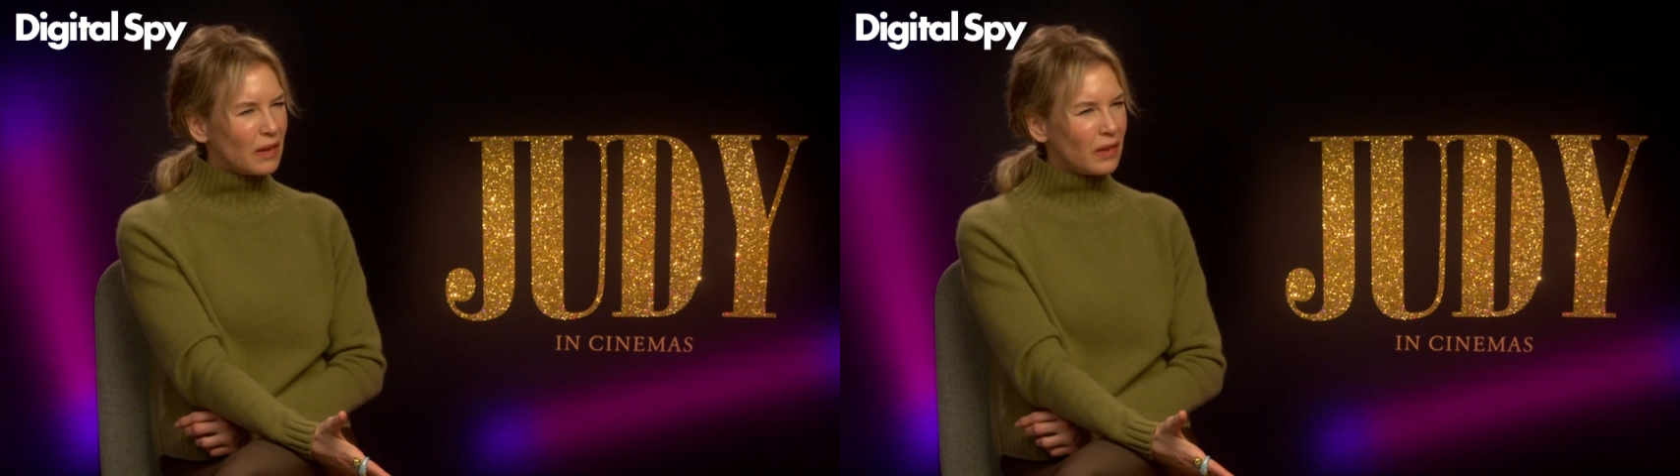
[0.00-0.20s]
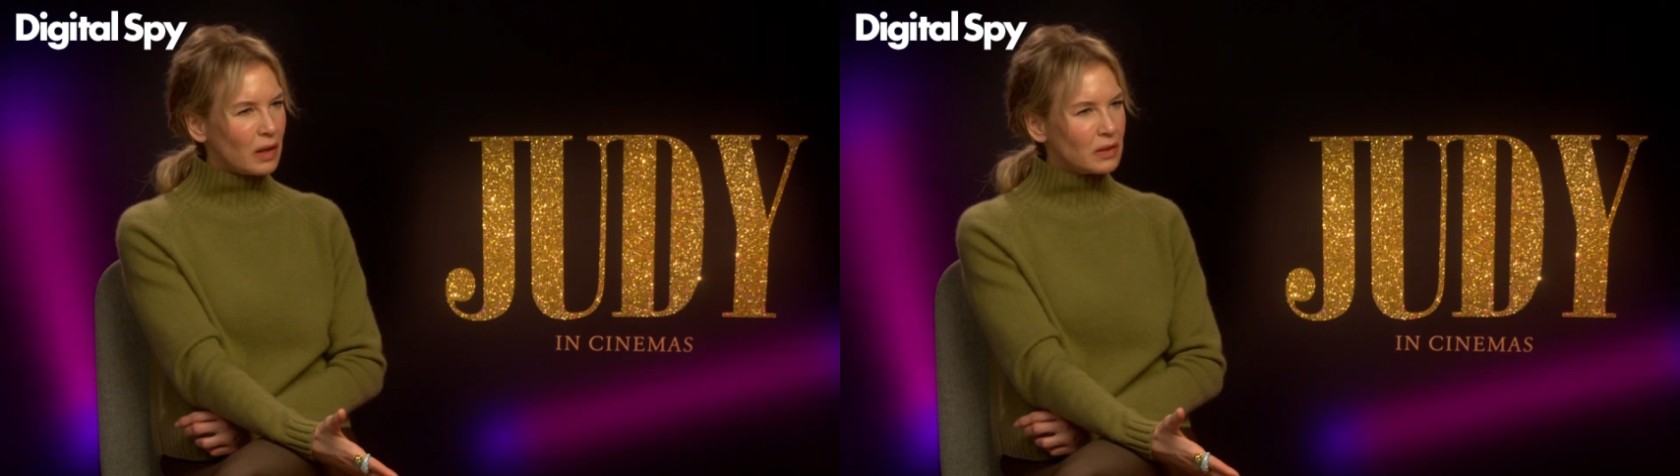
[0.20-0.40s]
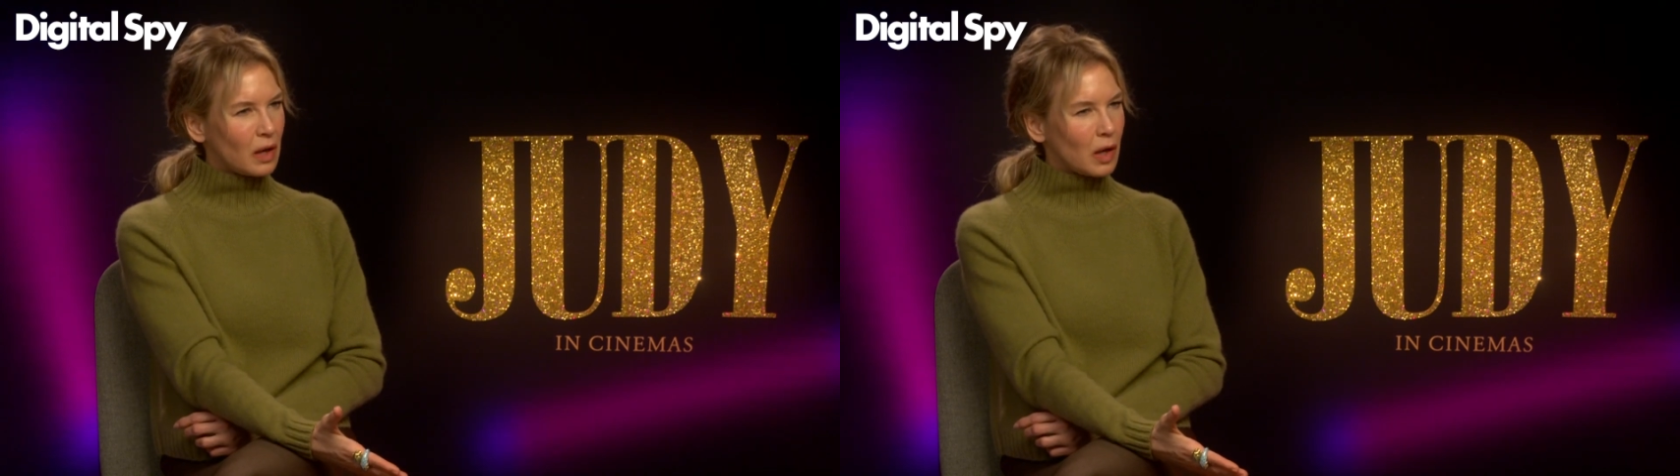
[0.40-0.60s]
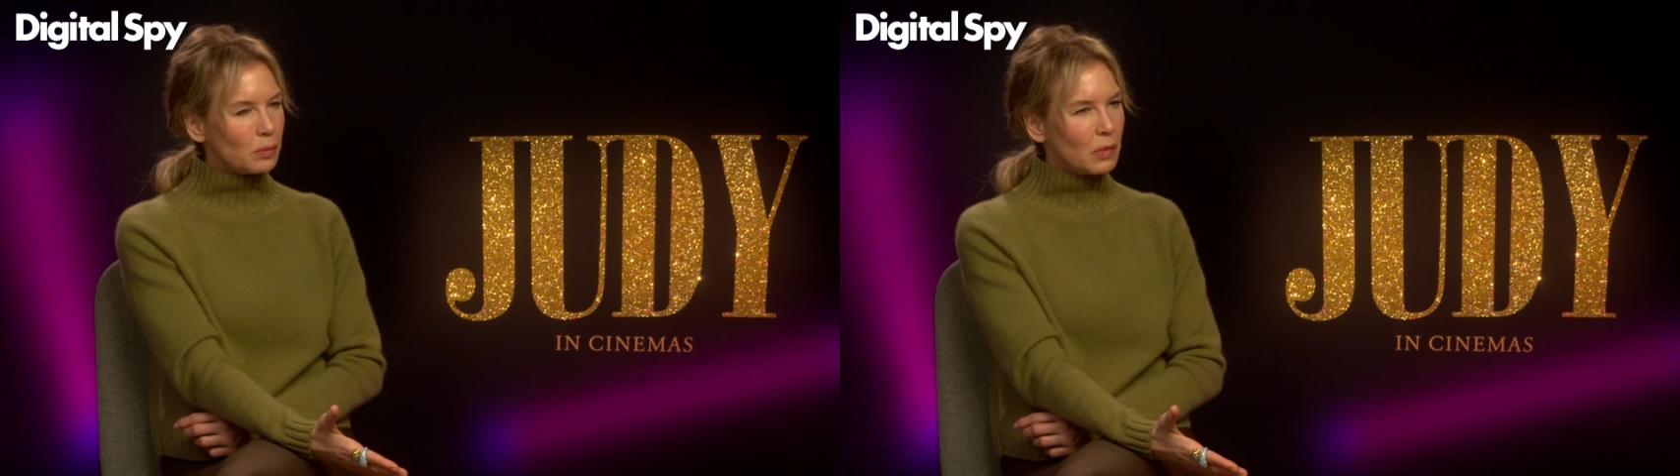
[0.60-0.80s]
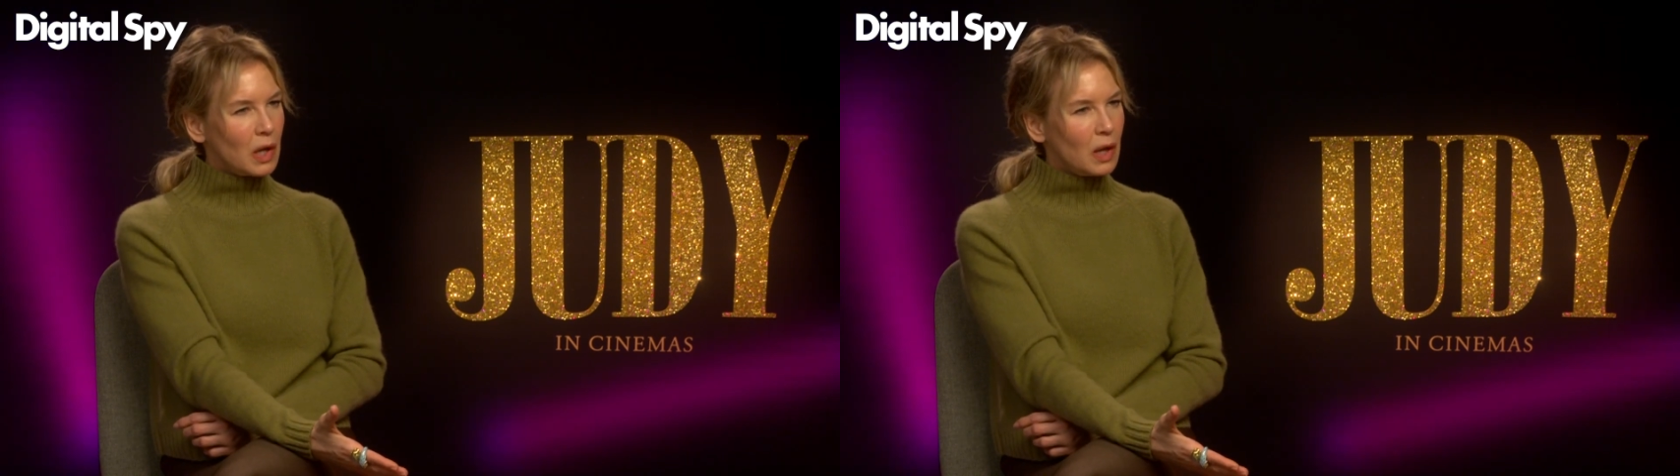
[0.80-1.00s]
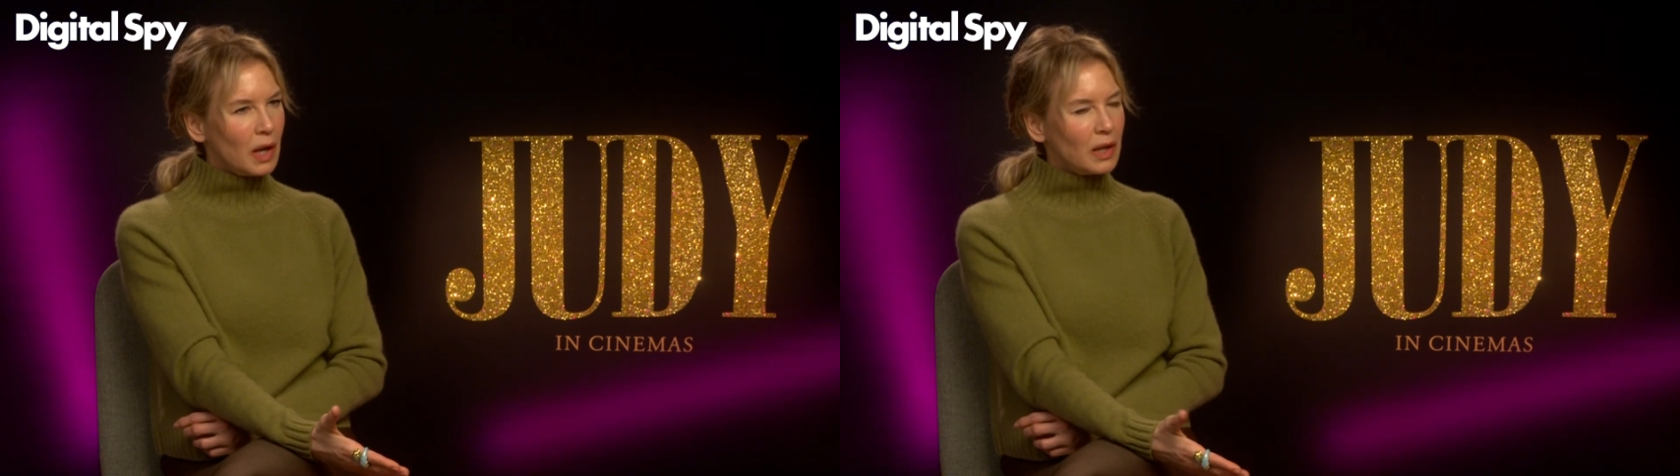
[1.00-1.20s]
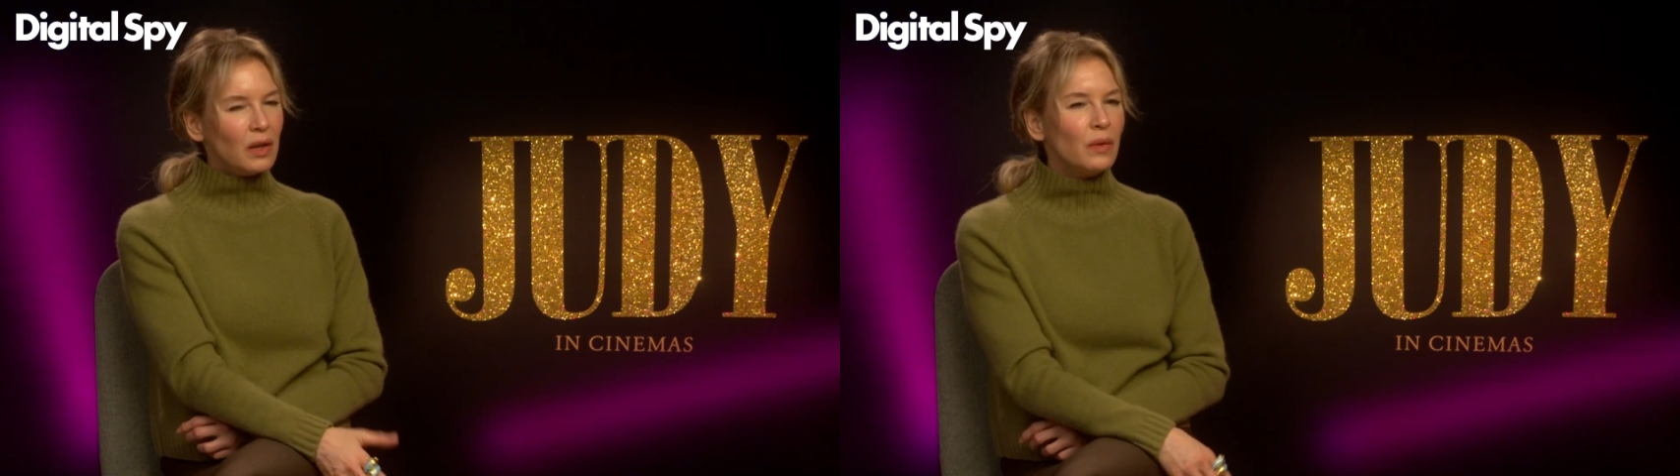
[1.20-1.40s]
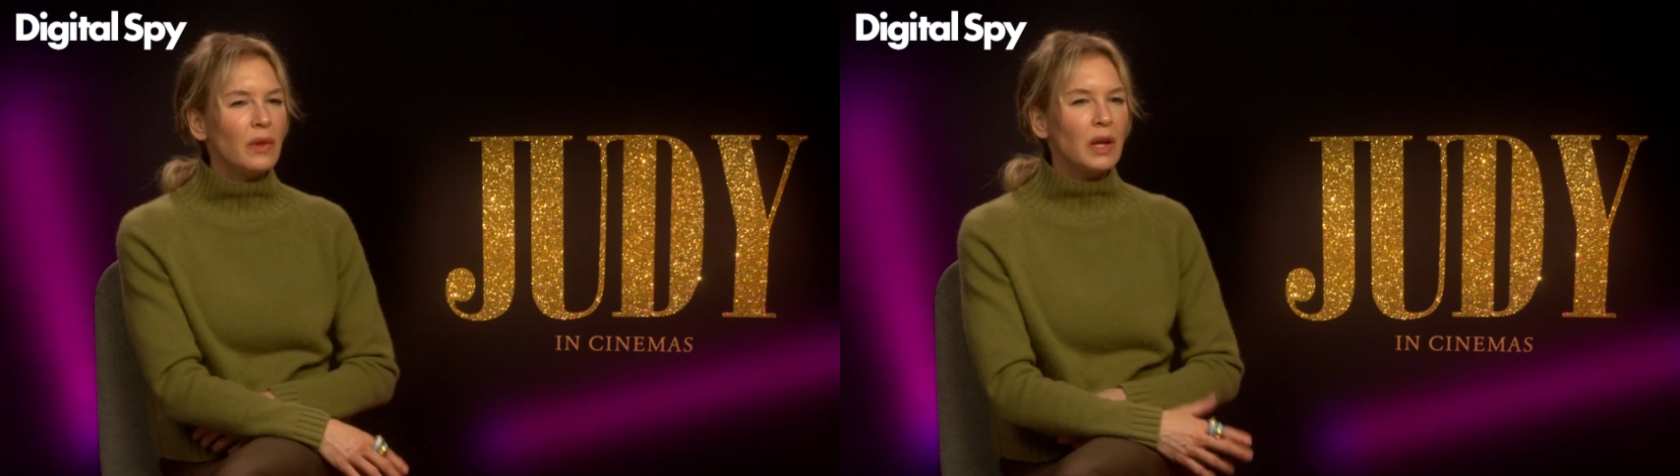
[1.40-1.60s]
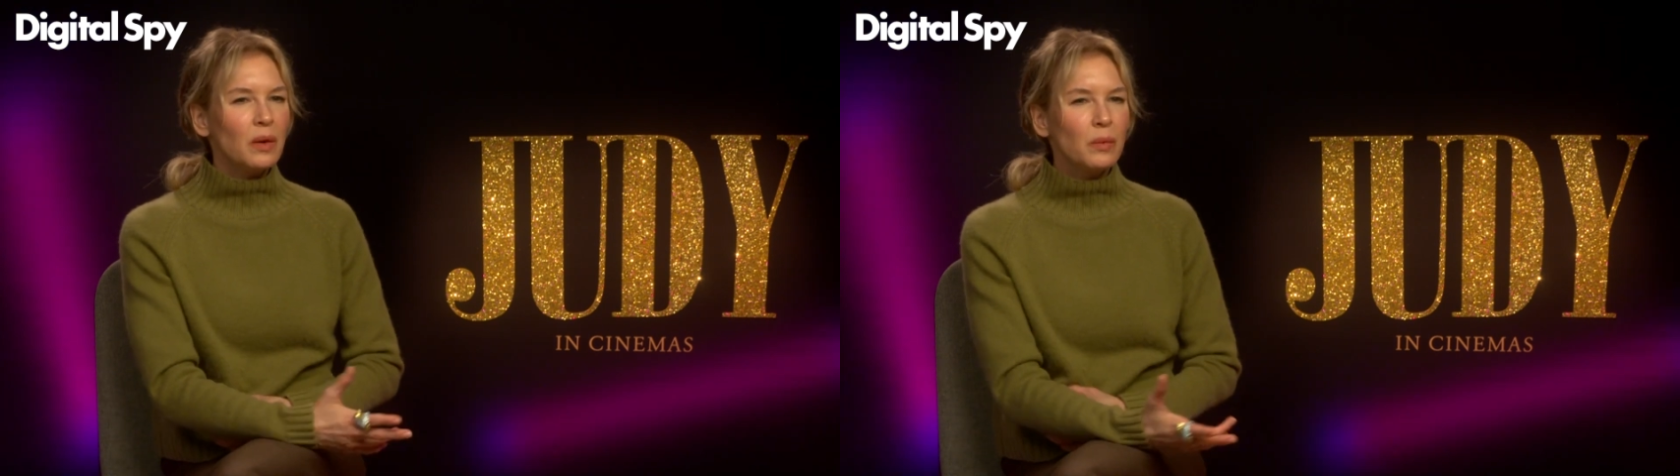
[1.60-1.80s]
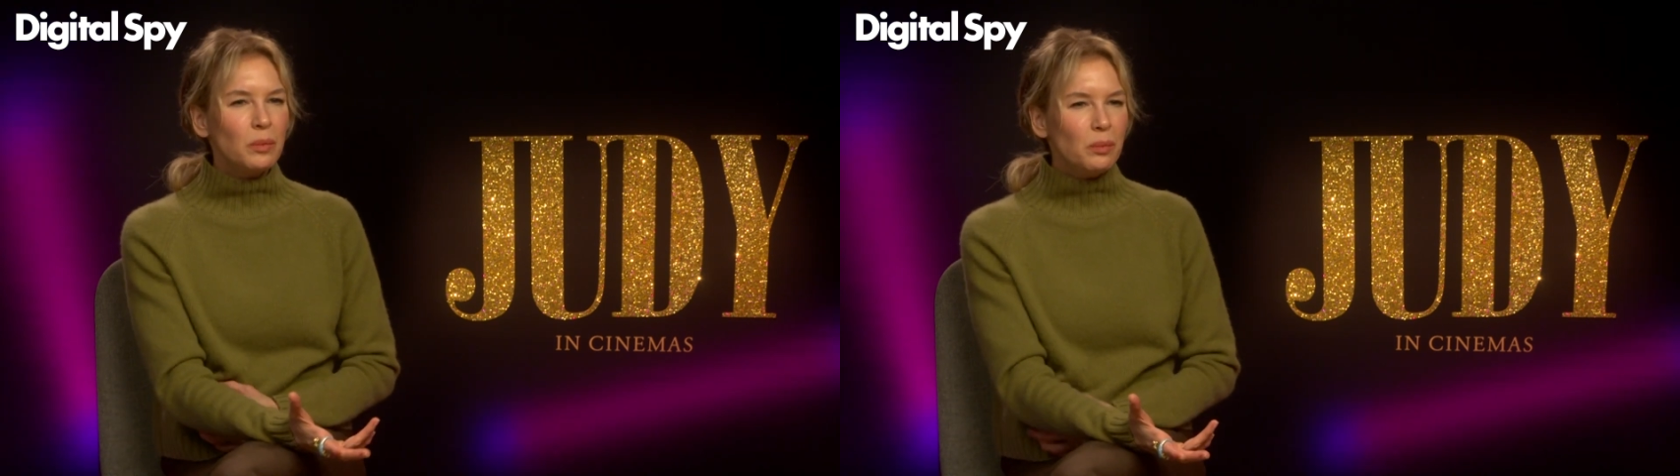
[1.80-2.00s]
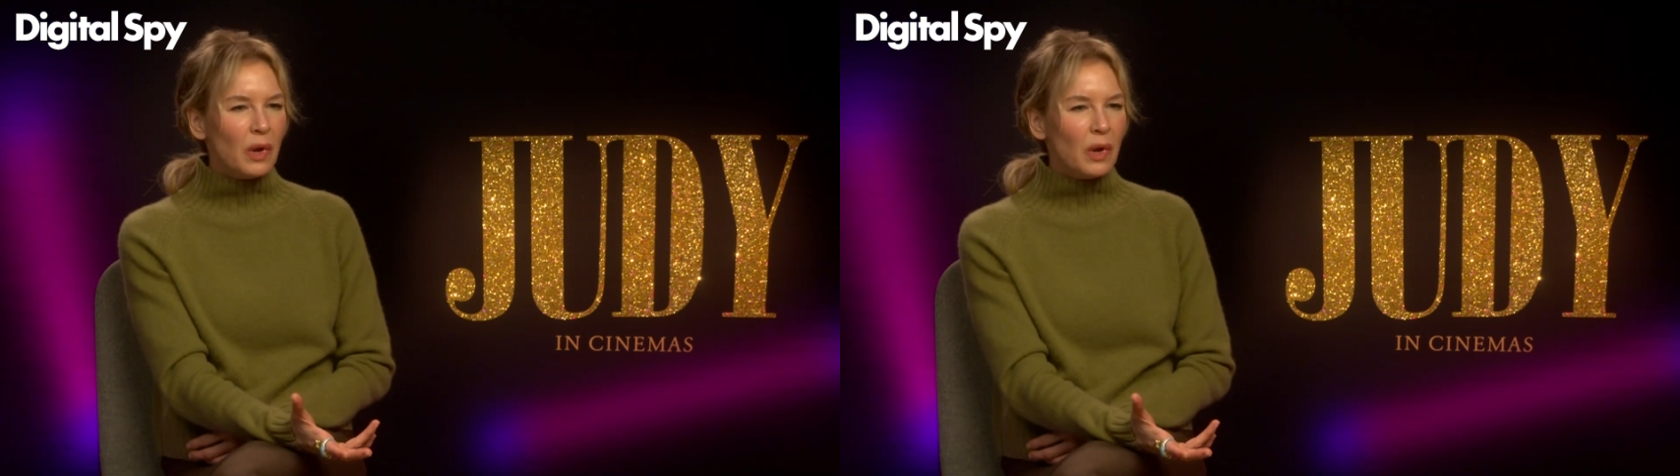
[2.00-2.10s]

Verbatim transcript: at that time, and I don't think it would